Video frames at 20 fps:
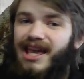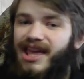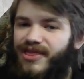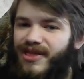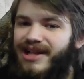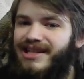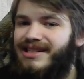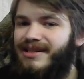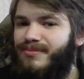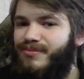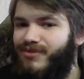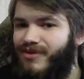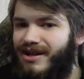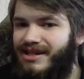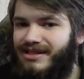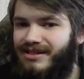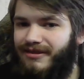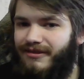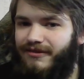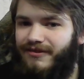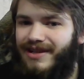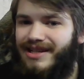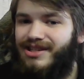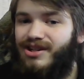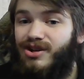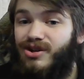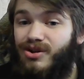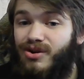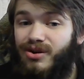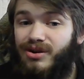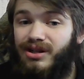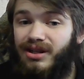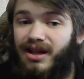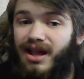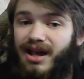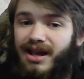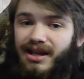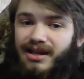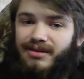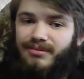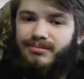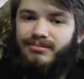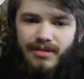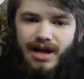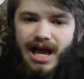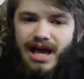that's impressive. It's a good line.